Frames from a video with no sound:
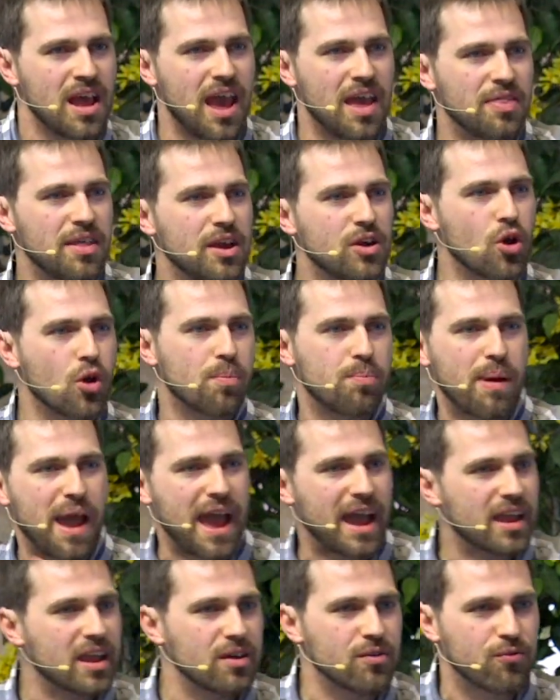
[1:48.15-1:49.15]
And they'd go
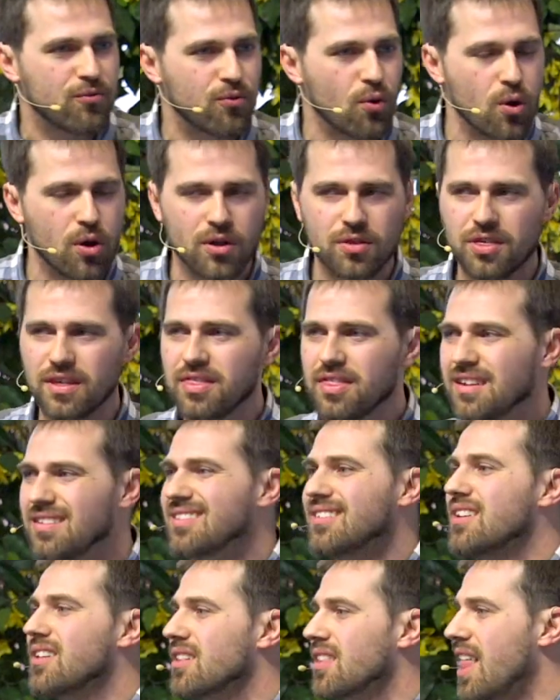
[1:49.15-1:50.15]
back and forth in
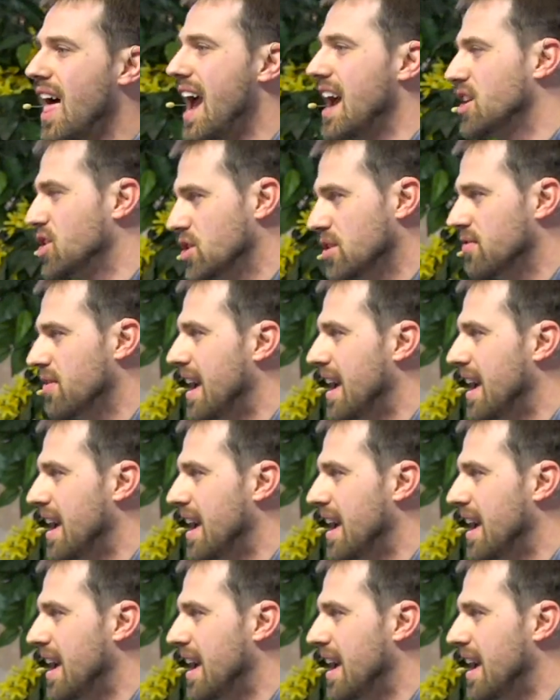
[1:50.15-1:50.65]
this clash